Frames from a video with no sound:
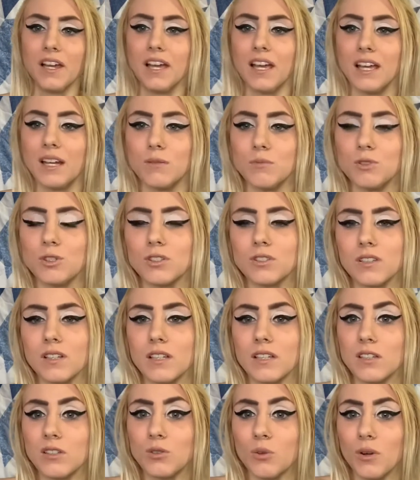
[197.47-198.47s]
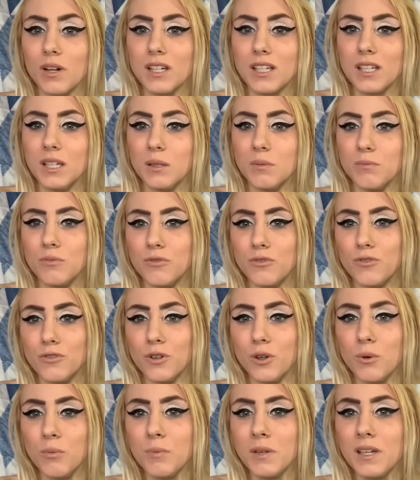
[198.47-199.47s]
and I'm just like do I keep
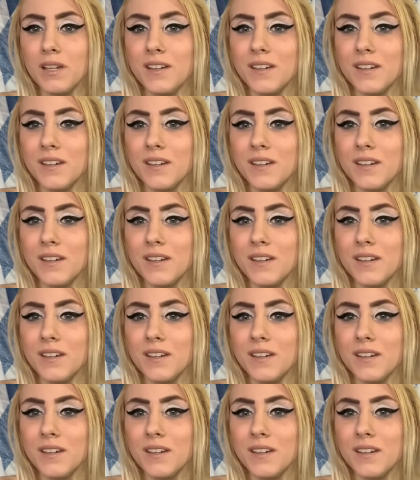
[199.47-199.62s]
filming